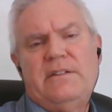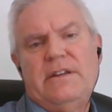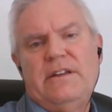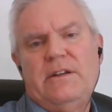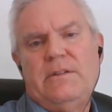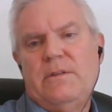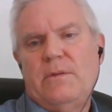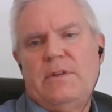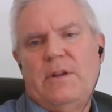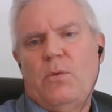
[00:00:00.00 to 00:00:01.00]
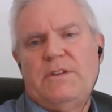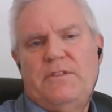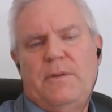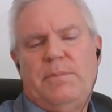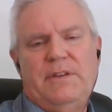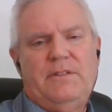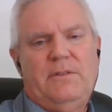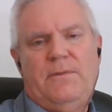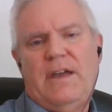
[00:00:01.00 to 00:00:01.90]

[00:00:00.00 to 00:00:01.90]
and you know, what's the business